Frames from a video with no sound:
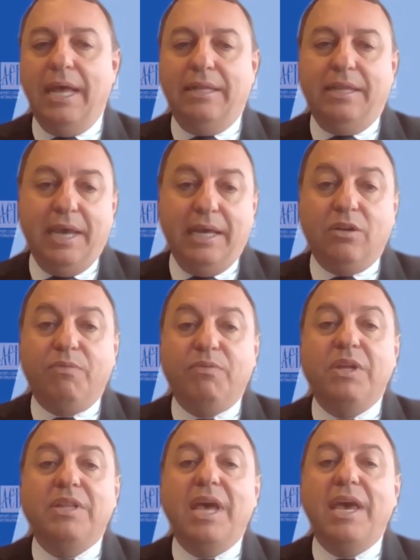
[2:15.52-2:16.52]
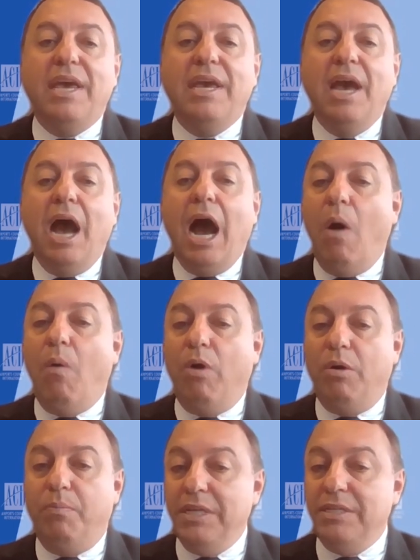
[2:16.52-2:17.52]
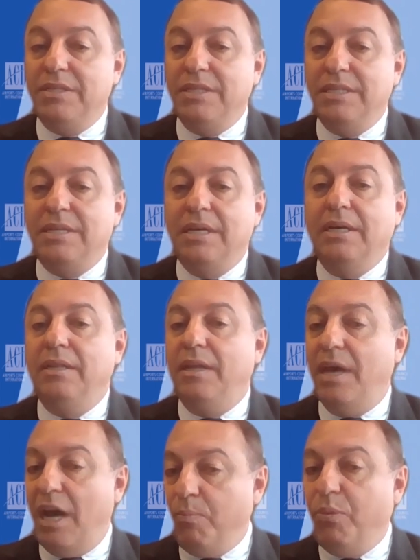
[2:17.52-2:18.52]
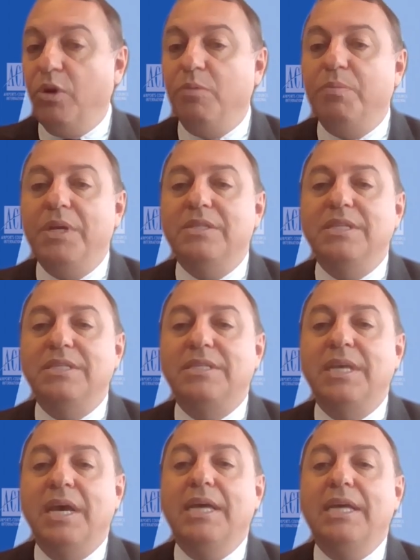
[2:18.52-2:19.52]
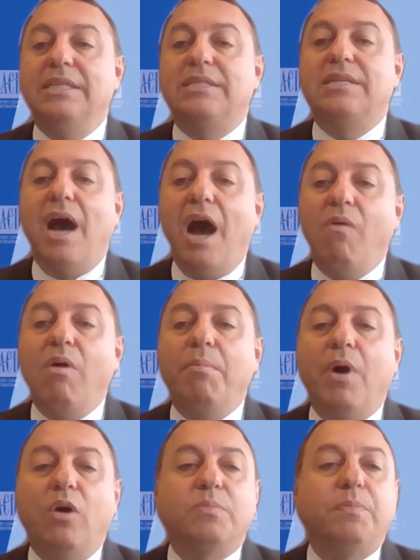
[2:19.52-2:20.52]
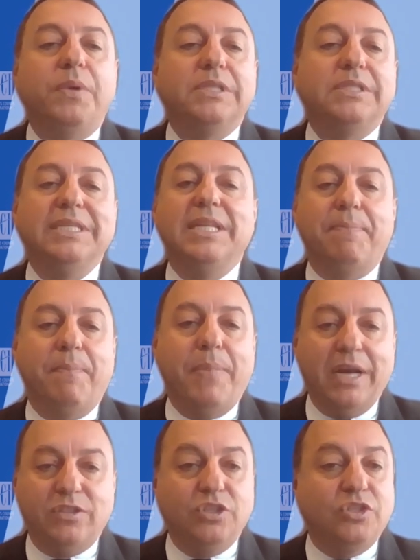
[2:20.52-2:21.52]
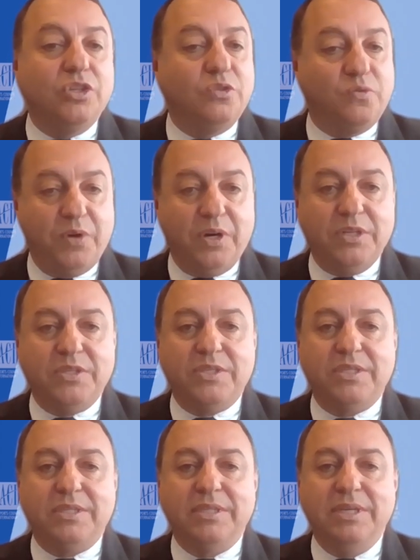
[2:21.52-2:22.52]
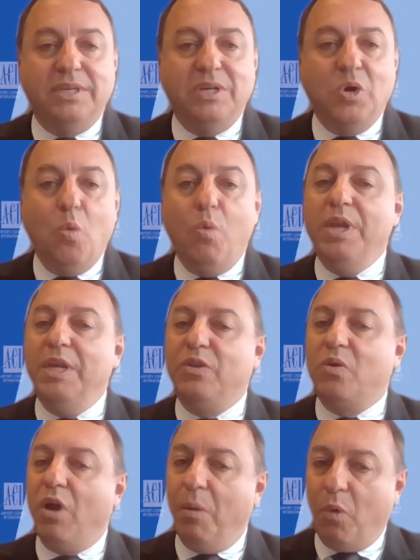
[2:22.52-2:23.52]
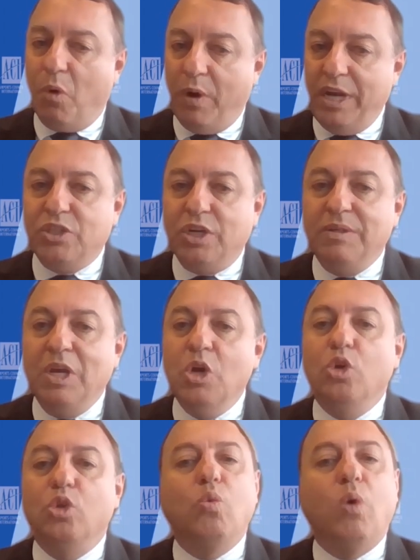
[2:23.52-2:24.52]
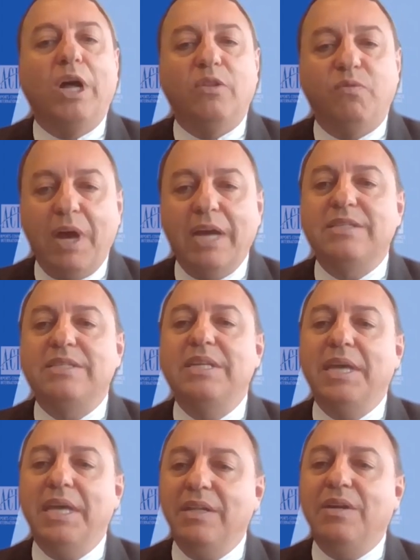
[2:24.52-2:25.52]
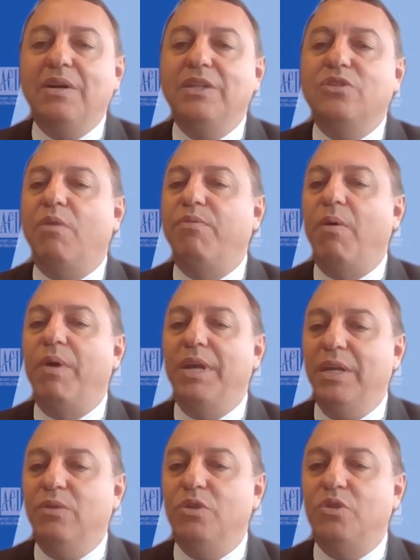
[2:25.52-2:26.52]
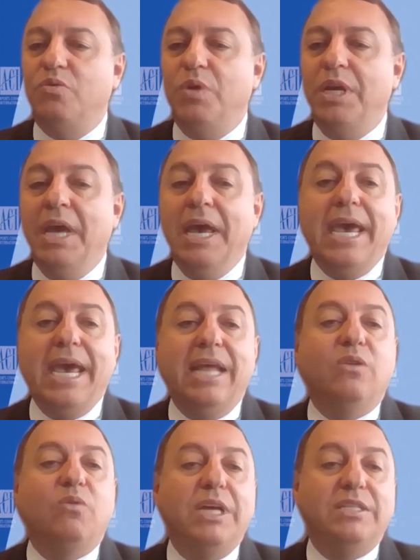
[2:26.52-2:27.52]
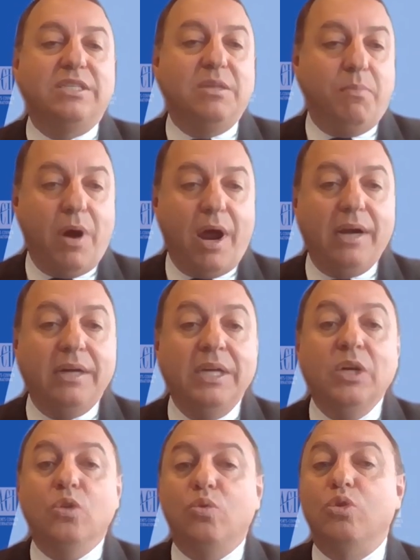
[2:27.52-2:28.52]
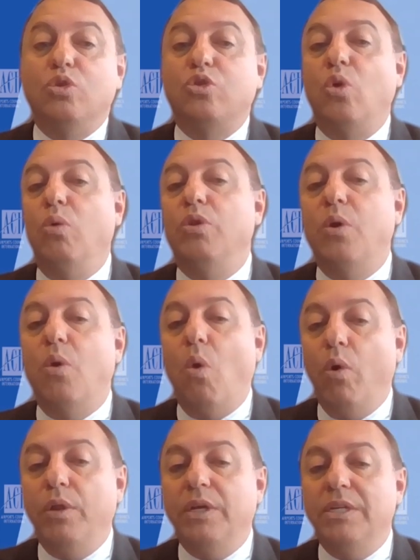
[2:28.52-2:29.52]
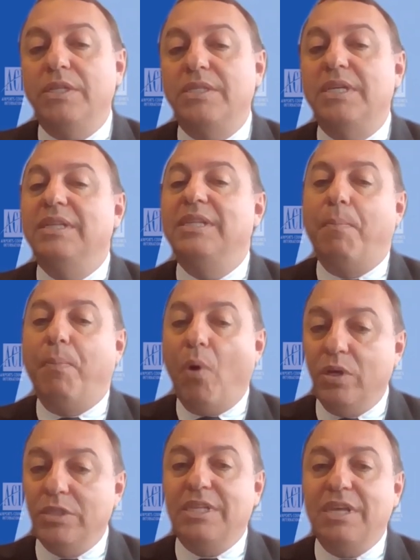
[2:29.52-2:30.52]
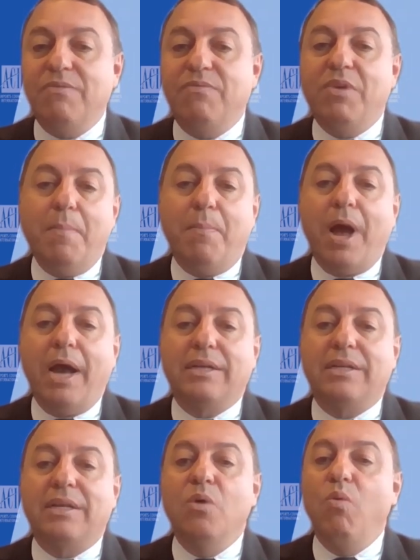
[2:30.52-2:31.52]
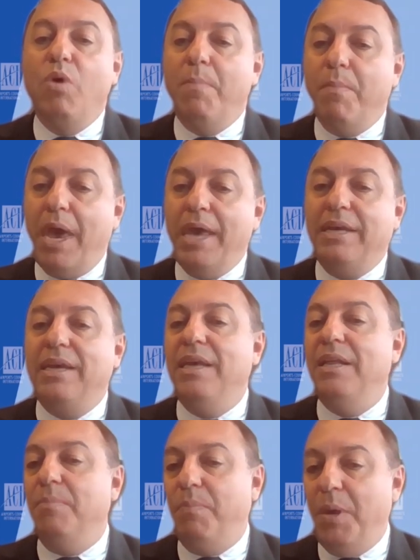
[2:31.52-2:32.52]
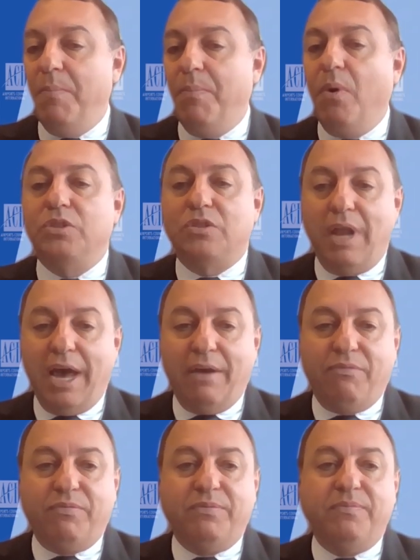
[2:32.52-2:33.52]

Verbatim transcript: At the end of the day, our business, the airport business, is all about putting the passengers first. We need collaboration to advance the interests of our industry and raise the bar to show the others the positive impact we make in people's life.